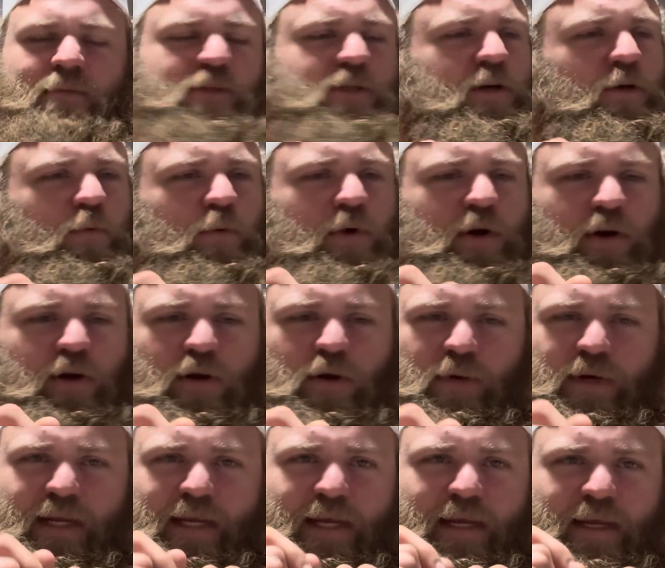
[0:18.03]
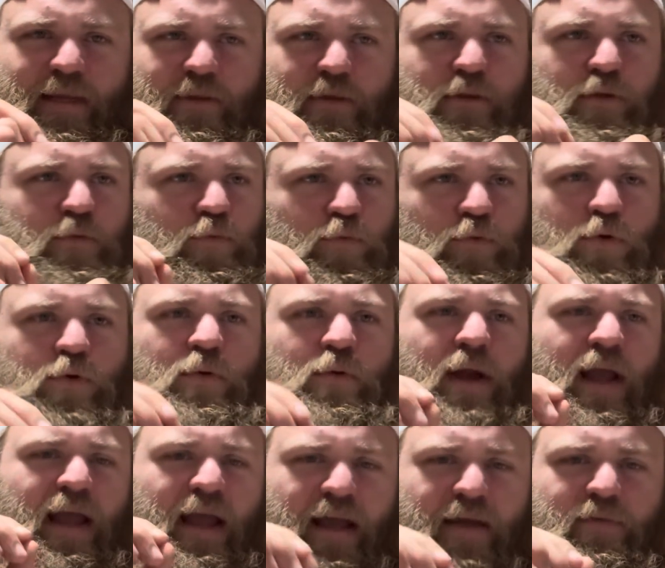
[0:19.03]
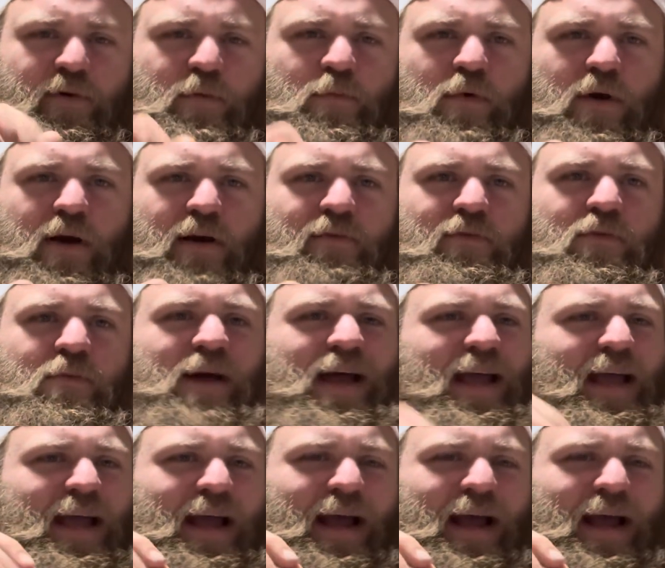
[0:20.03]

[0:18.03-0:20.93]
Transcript: so we are going to get through every one of them